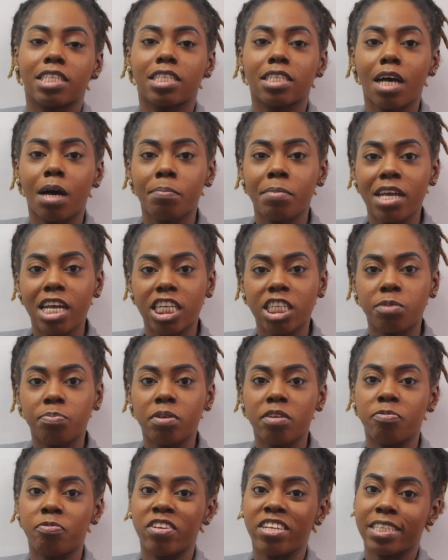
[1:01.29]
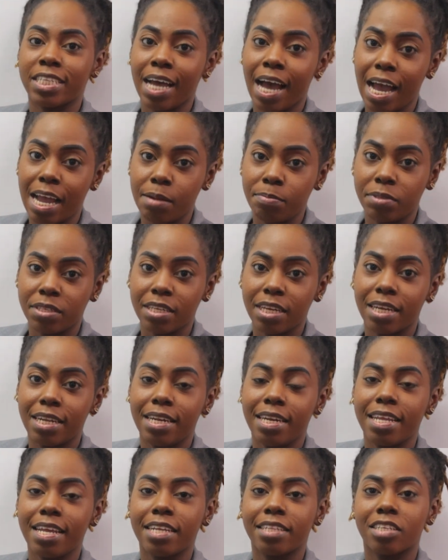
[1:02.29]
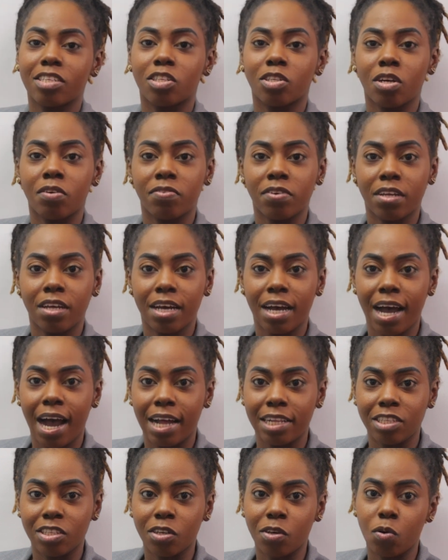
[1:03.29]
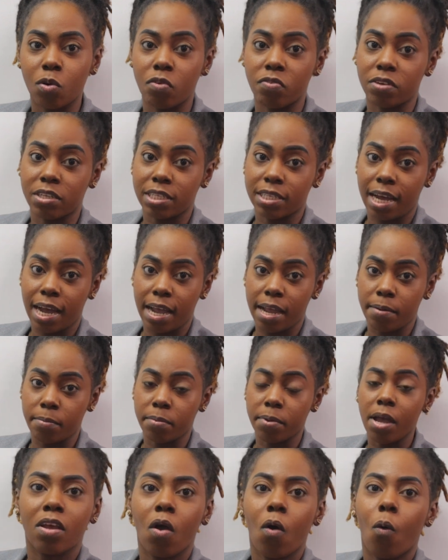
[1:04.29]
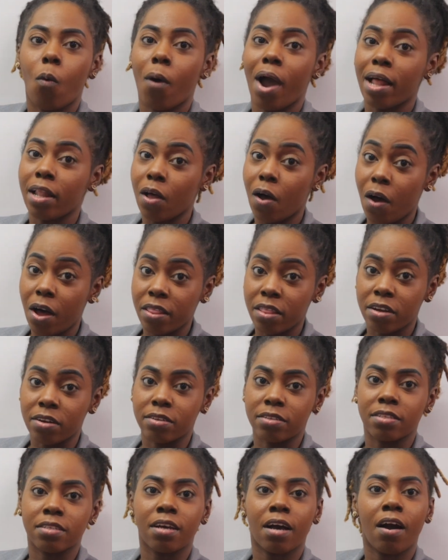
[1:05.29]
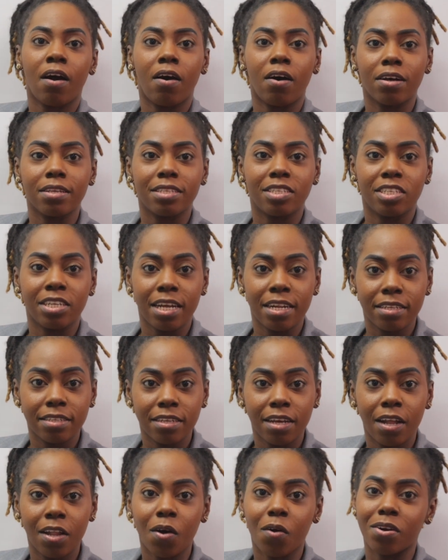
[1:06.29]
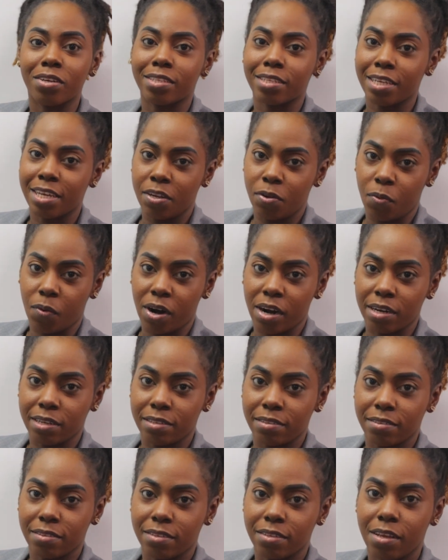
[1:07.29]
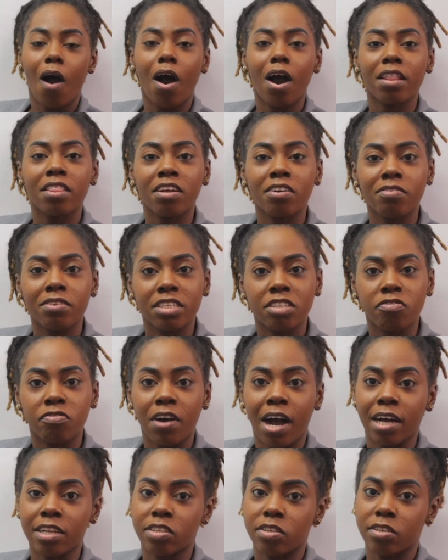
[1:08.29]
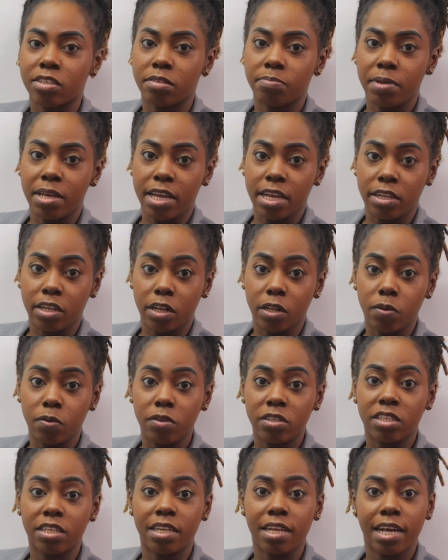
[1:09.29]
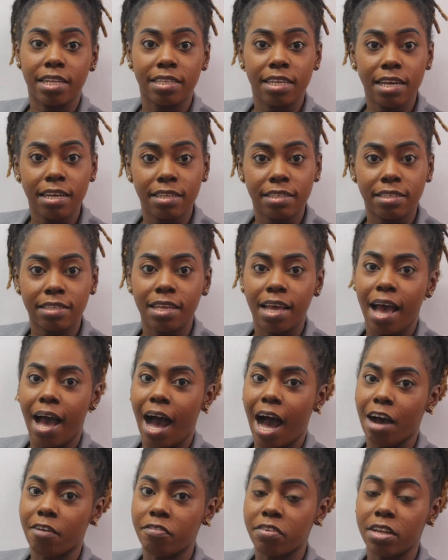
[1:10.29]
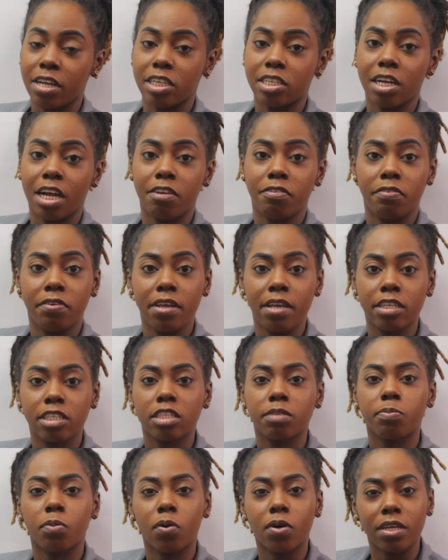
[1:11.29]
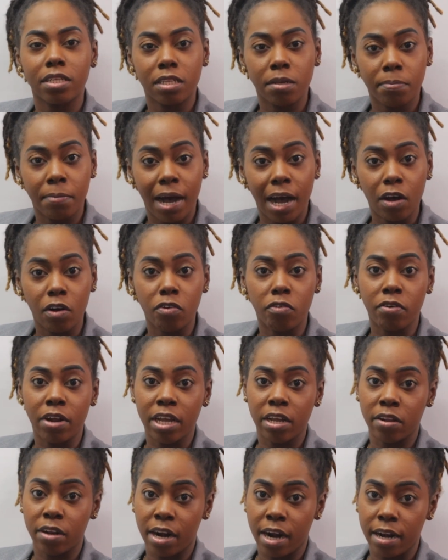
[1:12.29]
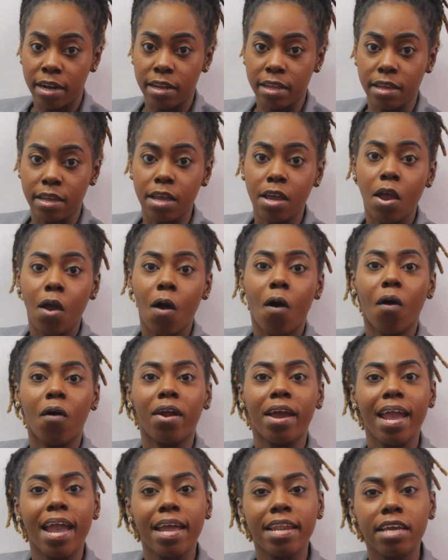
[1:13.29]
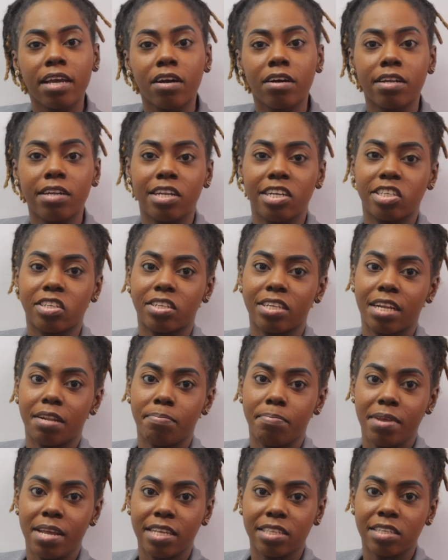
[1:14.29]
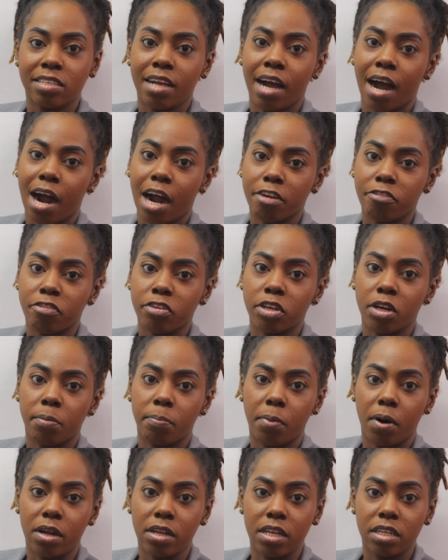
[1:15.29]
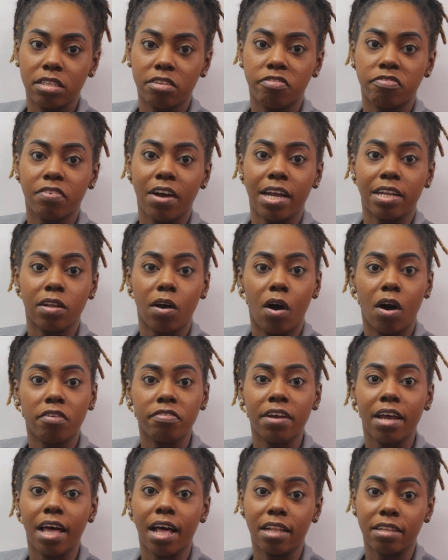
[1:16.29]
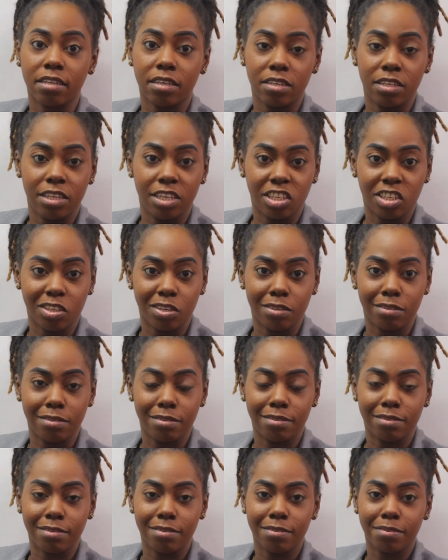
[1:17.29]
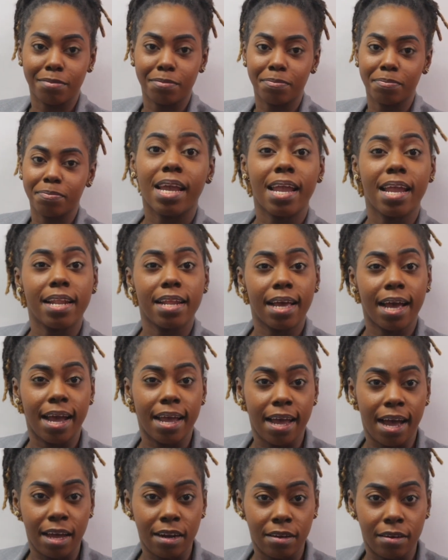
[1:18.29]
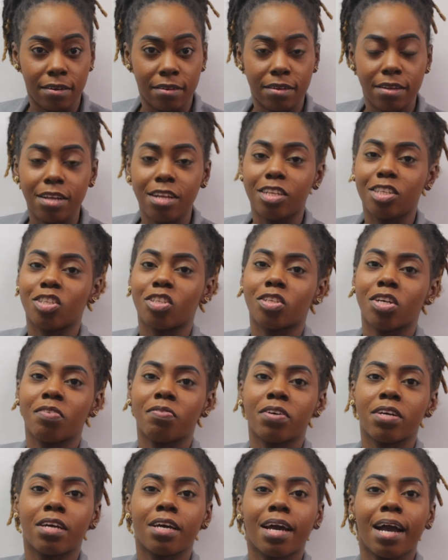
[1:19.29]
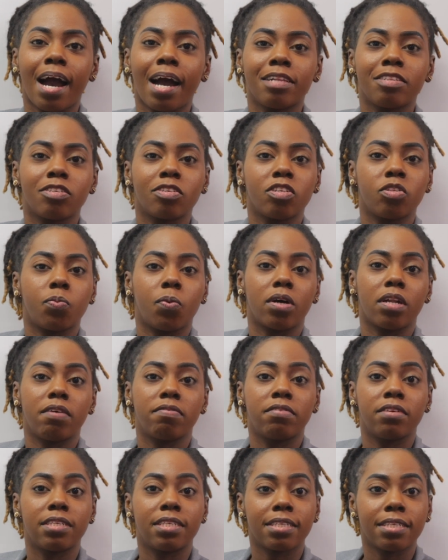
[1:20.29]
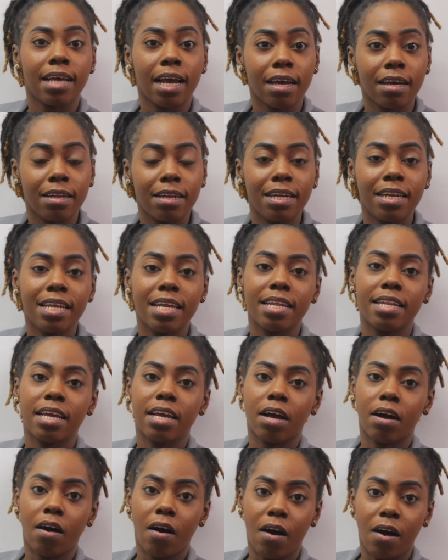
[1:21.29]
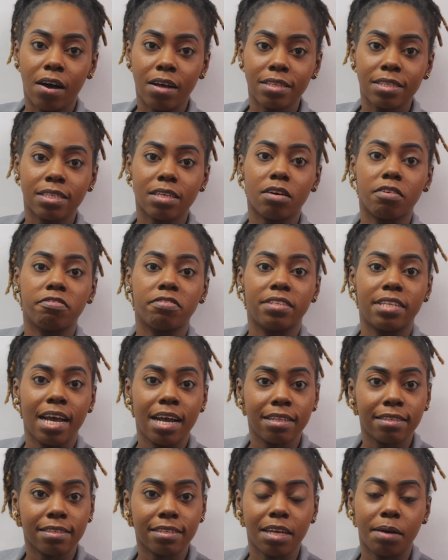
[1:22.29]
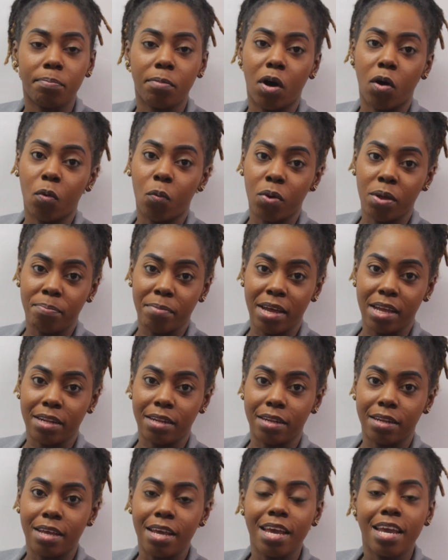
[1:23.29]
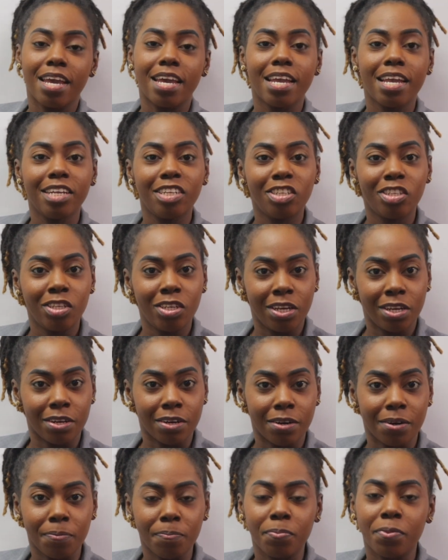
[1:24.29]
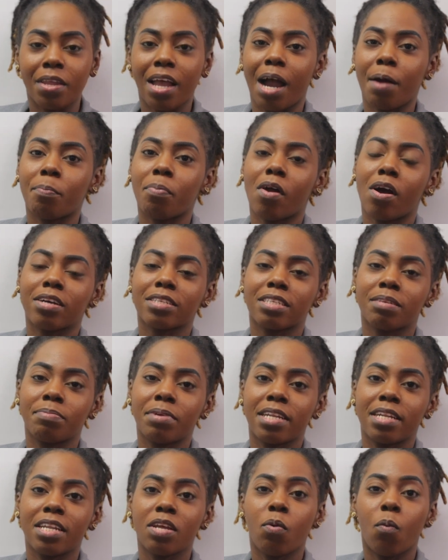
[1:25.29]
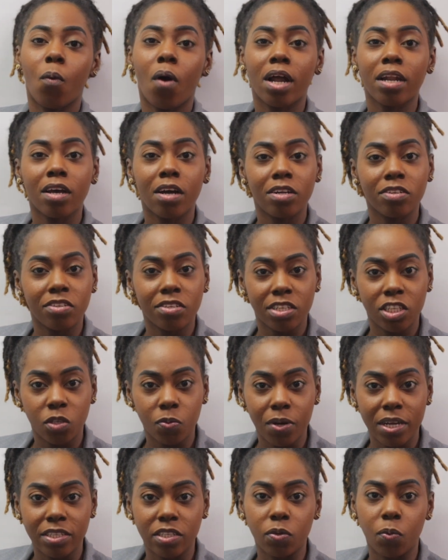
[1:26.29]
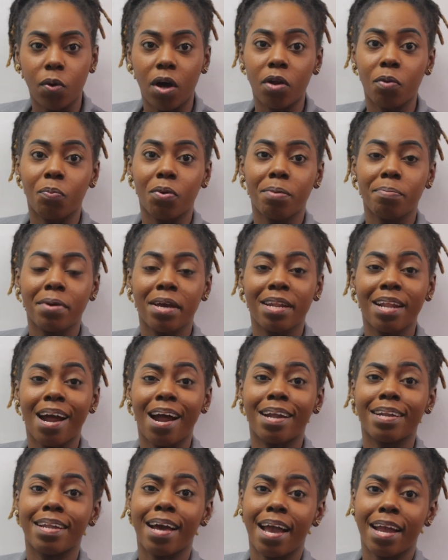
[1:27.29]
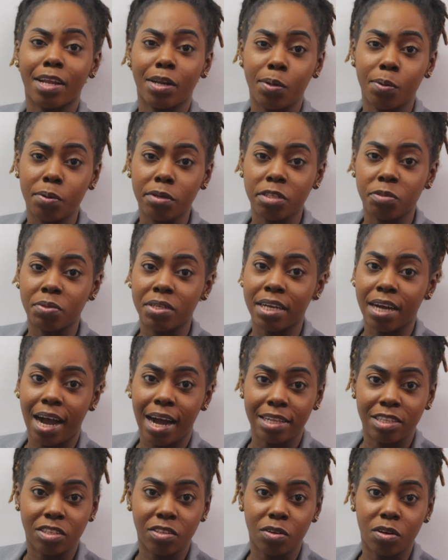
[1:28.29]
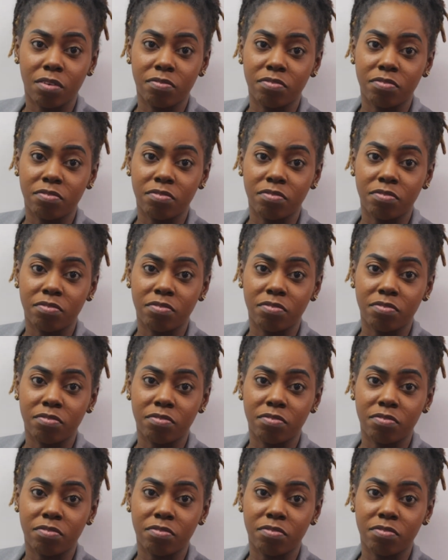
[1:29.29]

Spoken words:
Some HPV types can lead to cervical cancer over time, while others cause genital or skin warts. Other risk factors may include genetics, having HIV, smoking tobacco regularly, or any condition that makes it hard for your body to fight off health conditions. In Guyana, cervical cancer is one of the second leading cause of deaths among women. Each year, approximately 121 women are diagnosed with cancer